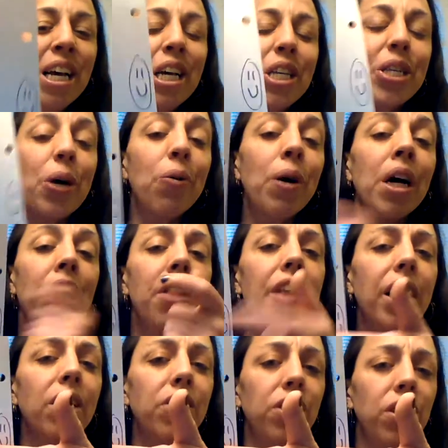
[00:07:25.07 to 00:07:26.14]
So
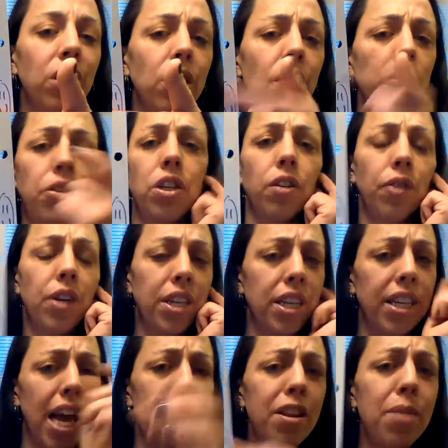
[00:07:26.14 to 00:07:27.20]
there's the curved surface. Does
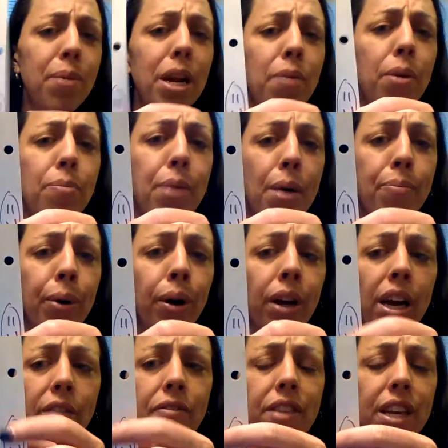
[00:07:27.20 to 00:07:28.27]
anybody remember
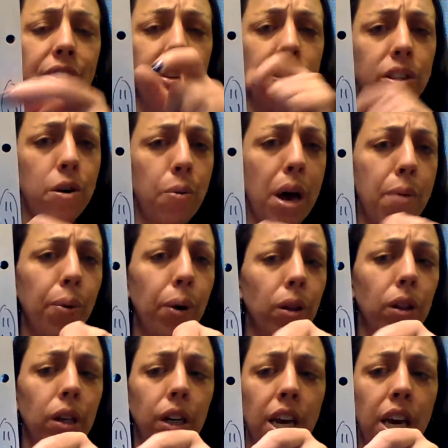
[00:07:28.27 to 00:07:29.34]
if this is the way we're
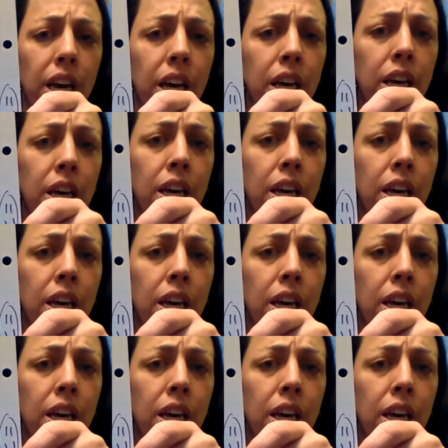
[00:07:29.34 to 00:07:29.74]
looking?